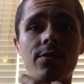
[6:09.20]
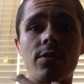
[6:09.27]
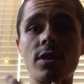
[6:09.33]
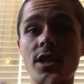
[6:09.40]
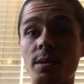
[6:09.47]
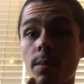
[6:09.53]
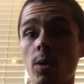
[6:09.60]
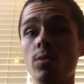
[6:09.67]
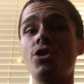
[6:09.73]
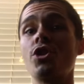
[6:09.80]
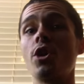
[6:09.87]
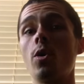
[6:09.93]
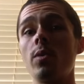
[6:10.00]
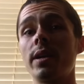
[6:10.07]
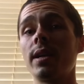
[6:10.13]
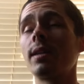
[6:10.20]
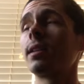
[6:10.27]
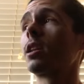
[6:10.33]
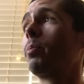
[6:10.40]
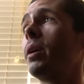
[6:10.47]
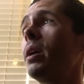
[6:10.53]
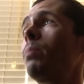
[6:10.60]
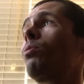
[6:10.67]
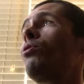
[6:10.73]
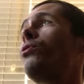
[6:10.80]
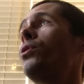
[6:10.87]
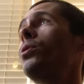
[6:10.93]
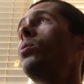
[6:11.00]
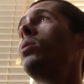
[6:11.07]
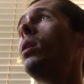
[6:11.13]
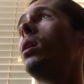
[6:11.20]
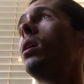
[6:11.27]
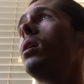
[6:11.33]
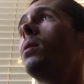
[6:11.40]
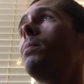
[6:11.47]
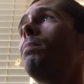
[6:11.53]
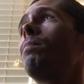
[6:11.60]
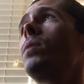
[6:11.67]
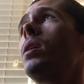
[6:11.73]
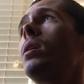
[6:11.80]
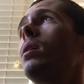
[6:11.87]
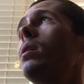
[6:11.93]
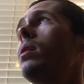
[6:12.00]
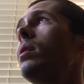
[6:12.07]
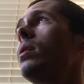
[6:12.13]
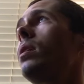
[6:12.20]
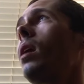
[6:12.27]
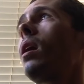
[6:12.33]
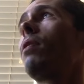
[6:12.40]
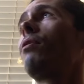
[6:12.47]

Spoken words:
versus Samoa Joe again at the pay-per-view. I